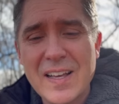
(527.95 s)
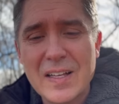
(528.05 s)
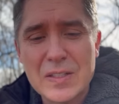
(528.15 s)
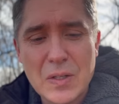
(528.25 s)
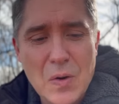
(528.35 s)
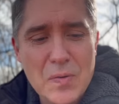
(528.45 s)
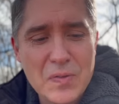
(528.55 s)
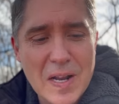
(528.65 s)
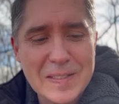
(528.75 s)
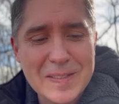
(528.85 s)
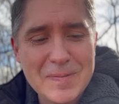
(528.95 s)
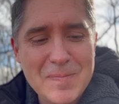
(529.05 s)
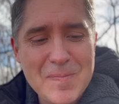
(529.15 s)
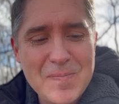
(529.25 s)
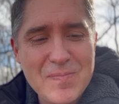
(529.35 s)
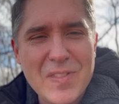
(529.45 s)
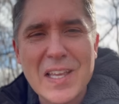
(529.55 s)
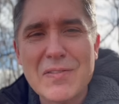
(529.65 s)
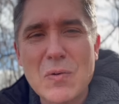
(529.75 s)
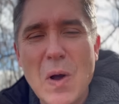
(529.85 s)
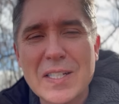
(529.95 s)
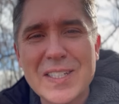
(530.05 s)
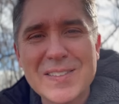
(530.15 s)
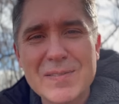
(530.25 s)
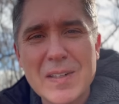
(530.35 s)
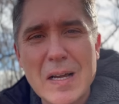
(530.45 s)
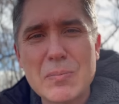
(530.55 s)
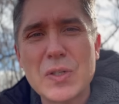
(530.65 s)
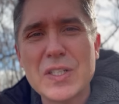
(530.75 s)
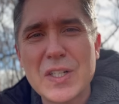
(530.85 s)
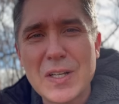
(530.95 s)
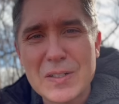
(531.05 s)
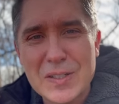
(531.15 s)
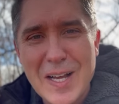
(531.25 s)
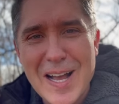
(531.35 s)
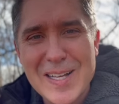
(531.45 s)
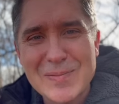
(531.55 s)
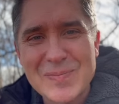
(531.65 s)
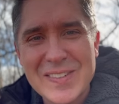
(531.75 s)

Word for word: So, friends, thank you for watching. I appreciate your time.